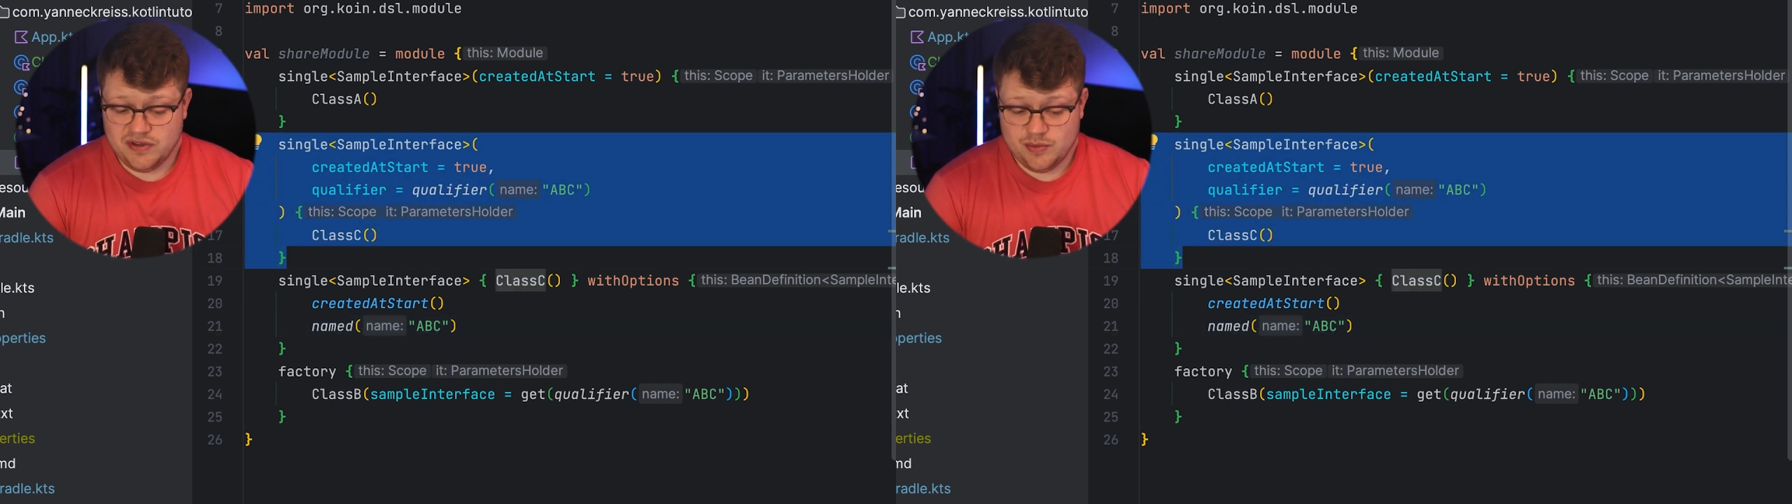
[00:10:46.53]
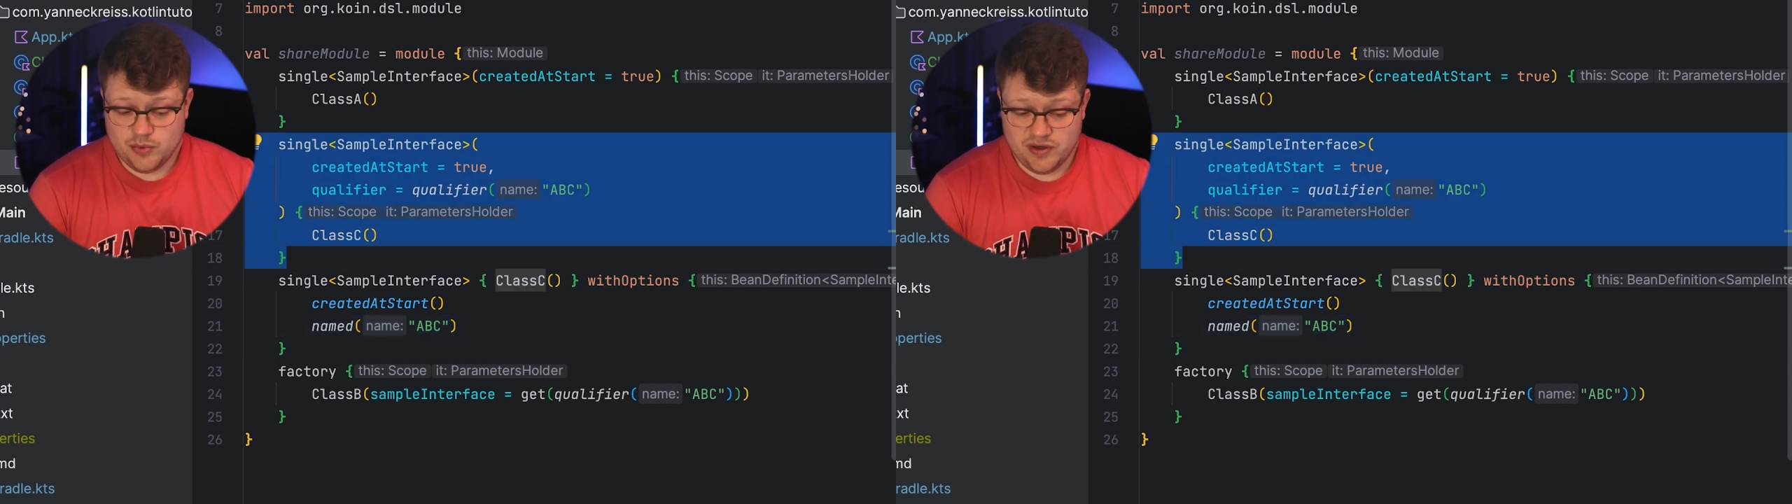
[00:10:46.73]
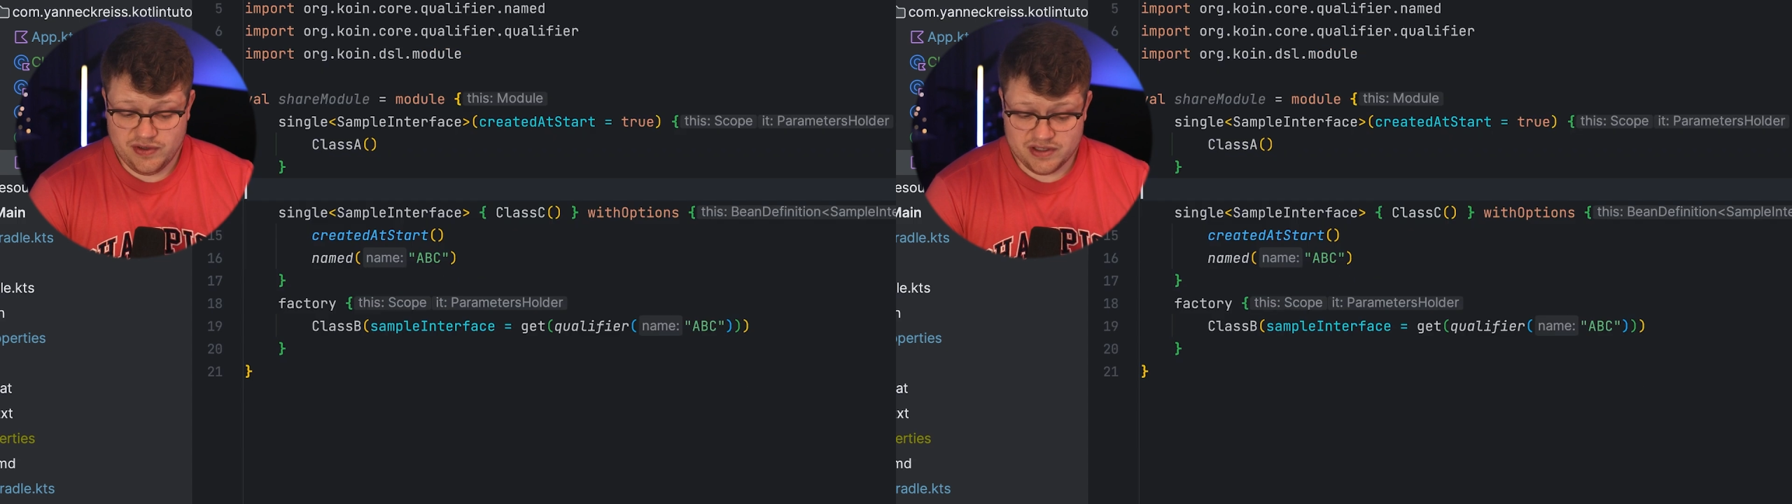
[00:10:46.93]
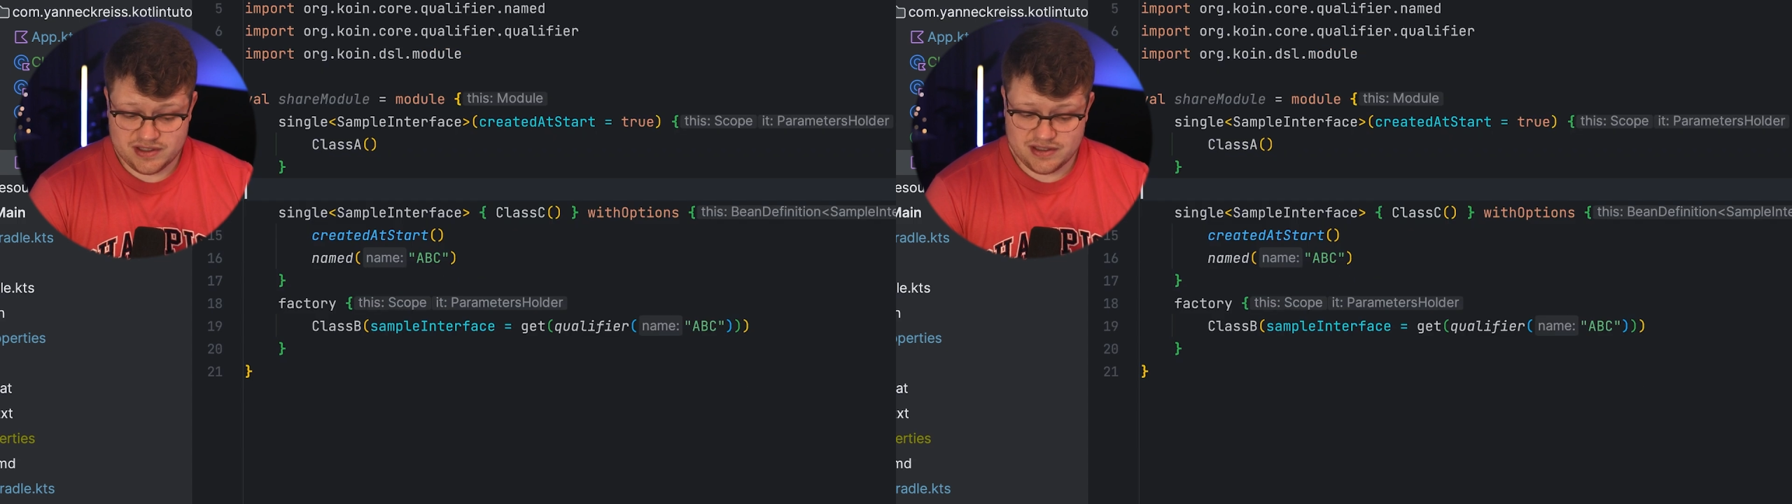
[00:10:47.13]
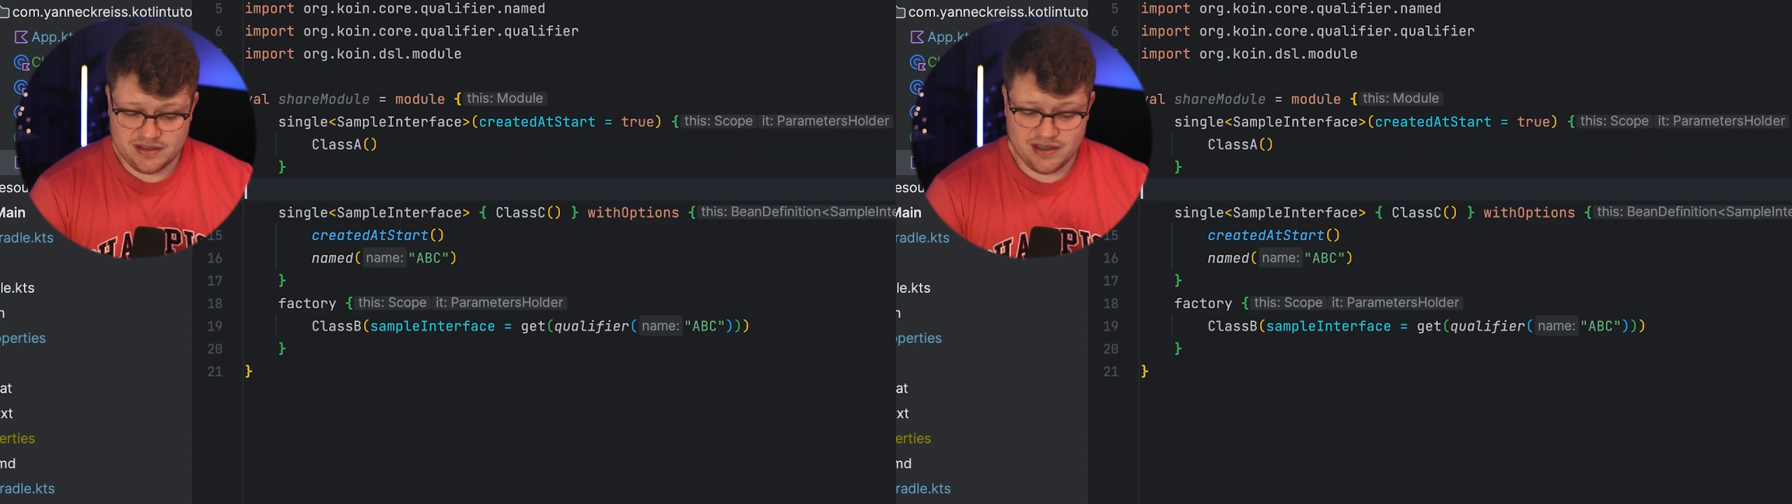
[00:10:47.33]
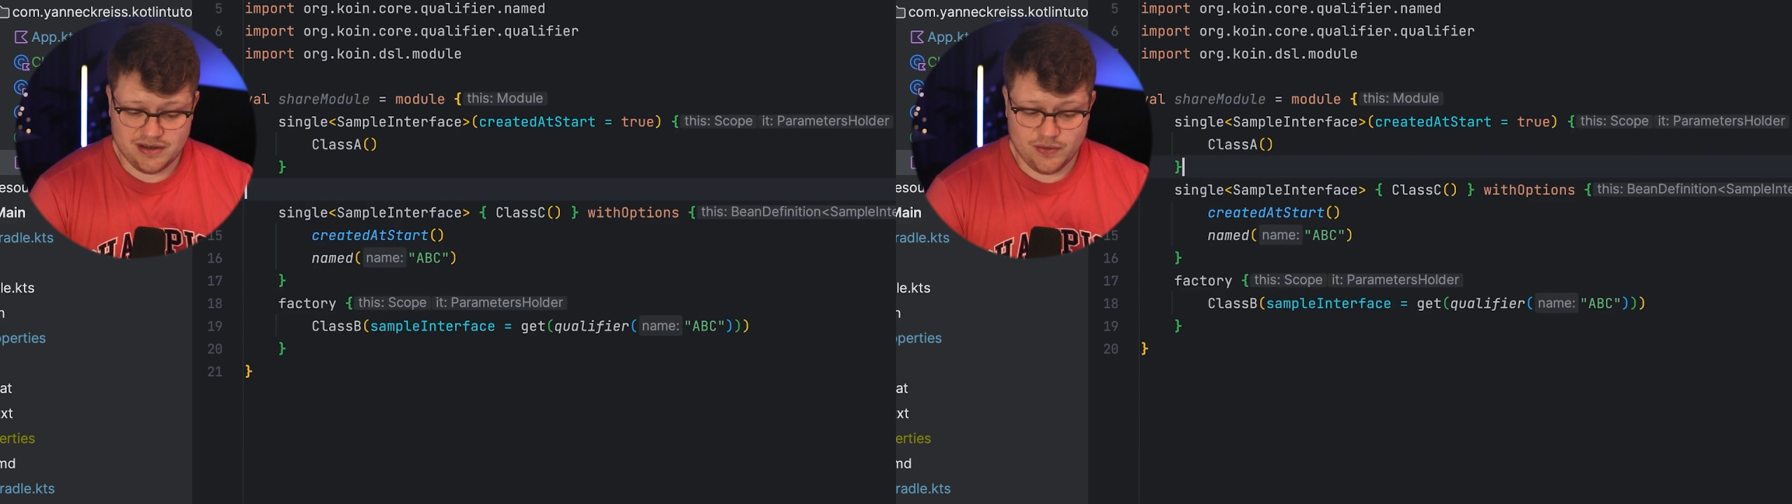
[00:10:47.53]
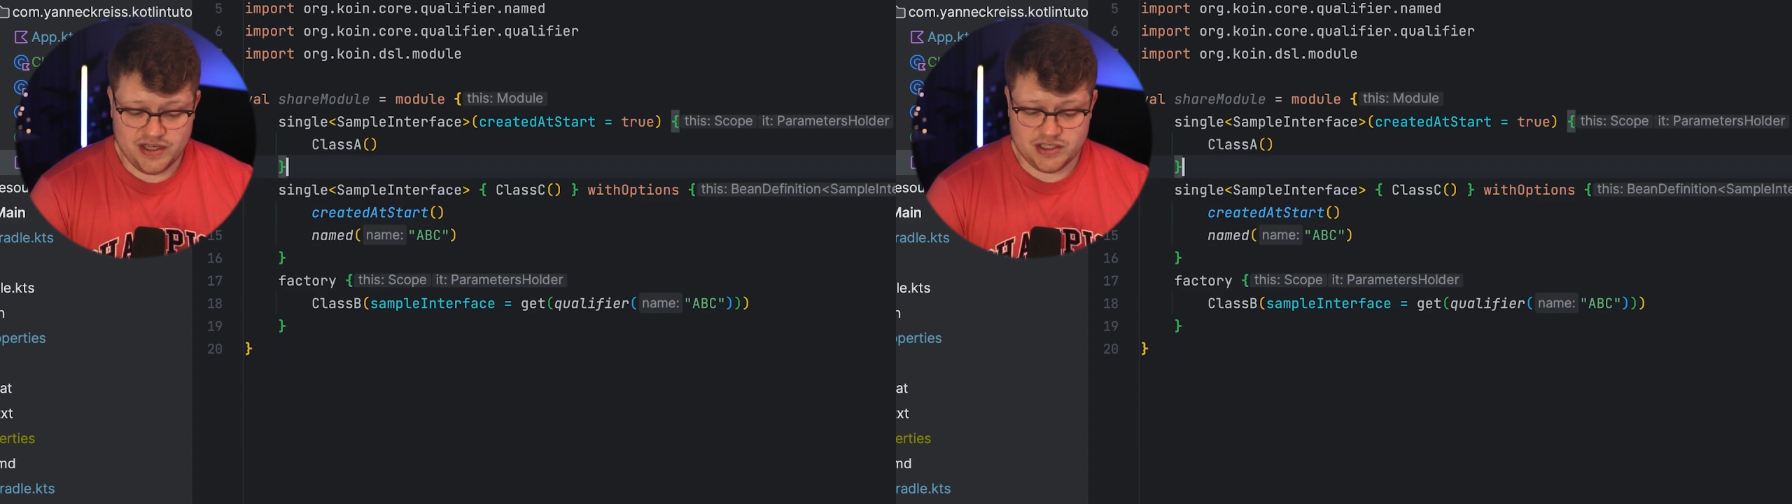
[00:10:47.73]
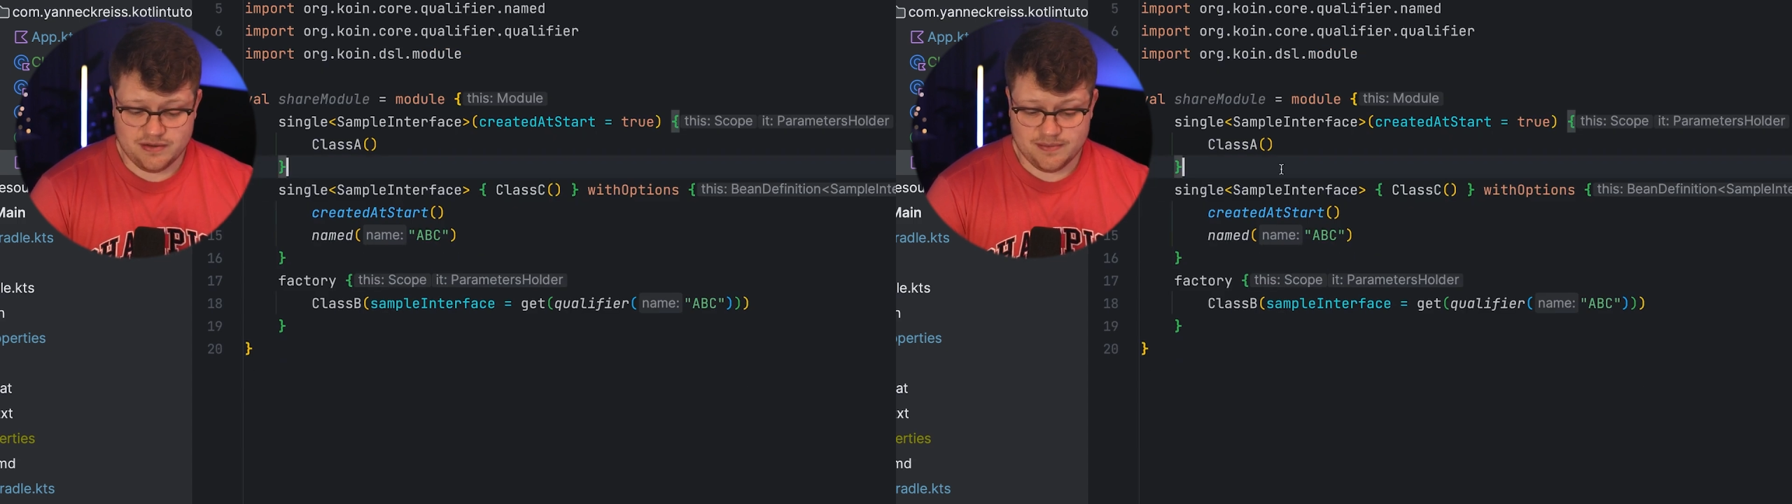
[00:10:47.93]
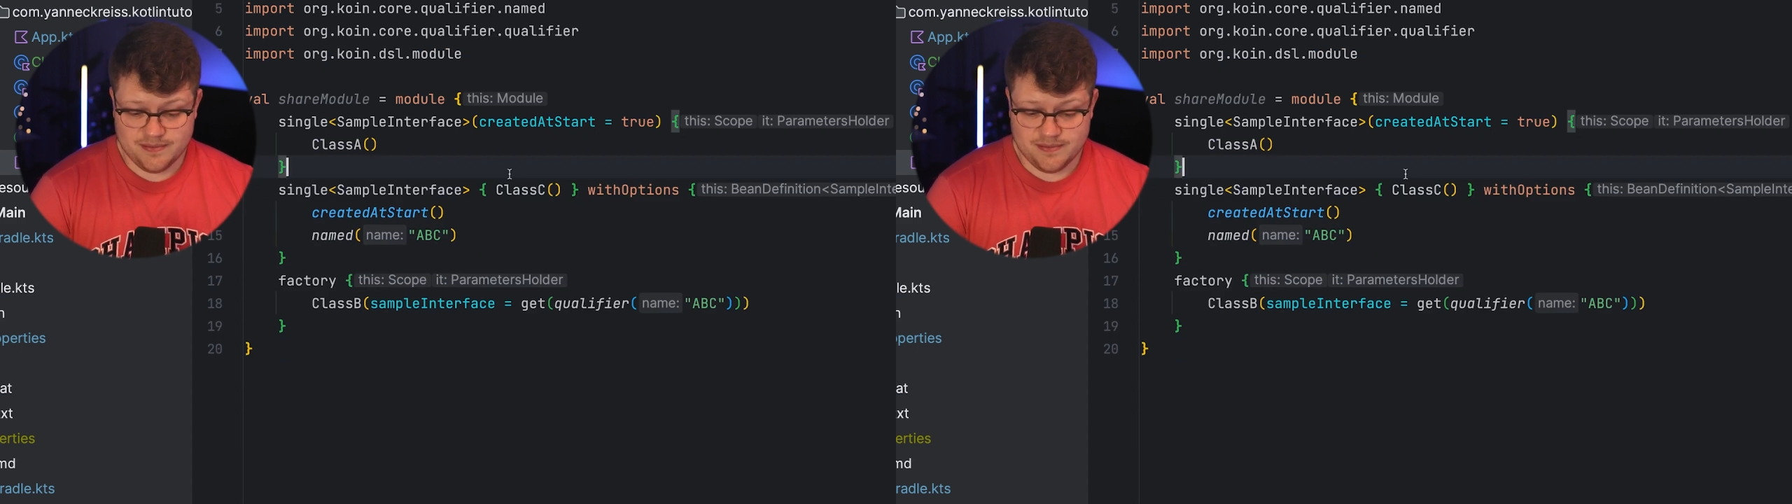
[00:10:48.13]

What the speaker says: the previous declaration.